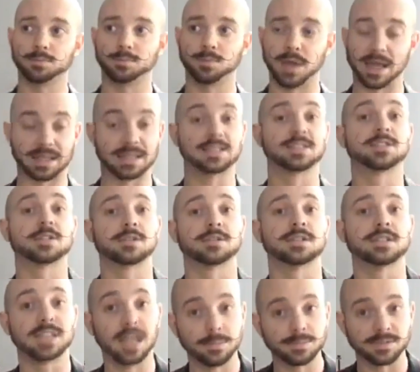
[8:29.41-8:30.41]
At least certain
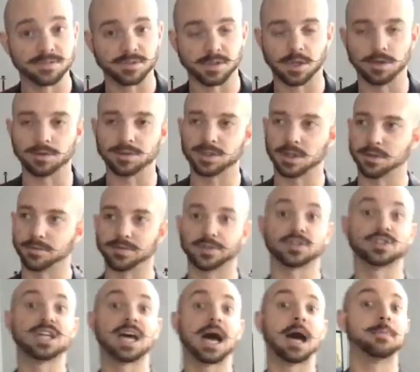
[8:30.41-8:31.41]
types of clothes, all of your
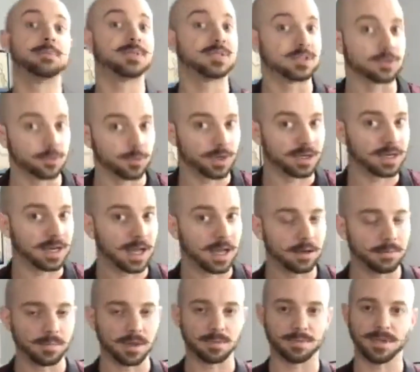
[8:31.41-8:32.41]
tops or
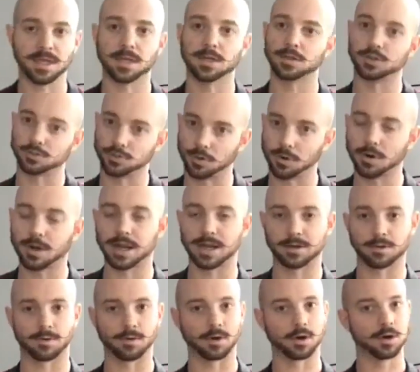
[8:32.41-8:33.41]
whatnot might be in a drawer
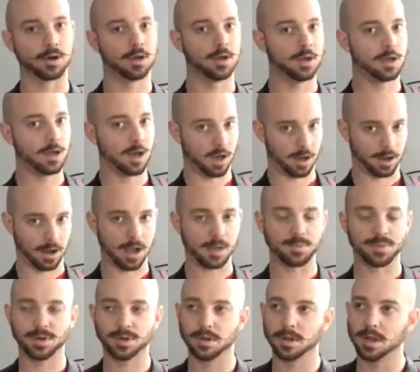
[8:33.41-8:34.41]
and or hung
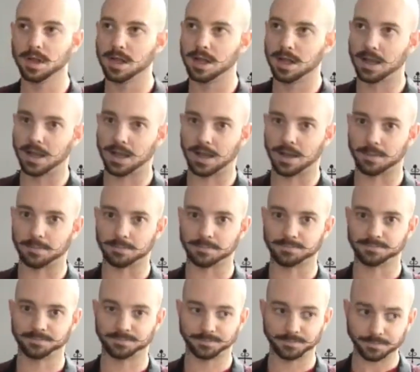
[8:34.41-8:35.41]
up and
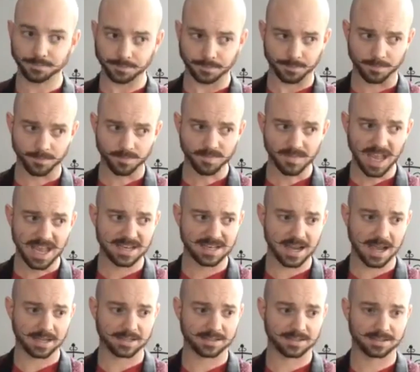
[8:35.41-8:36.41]

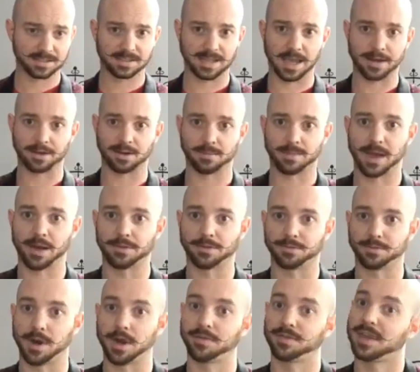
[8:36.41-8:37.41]
not scattered about
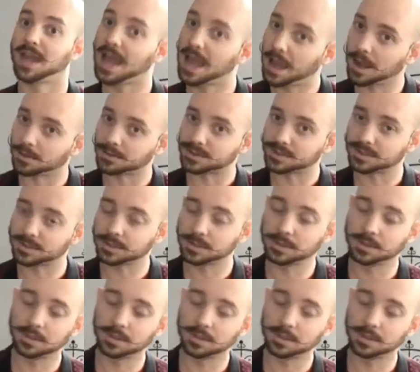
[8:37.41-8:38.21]
throughout the house.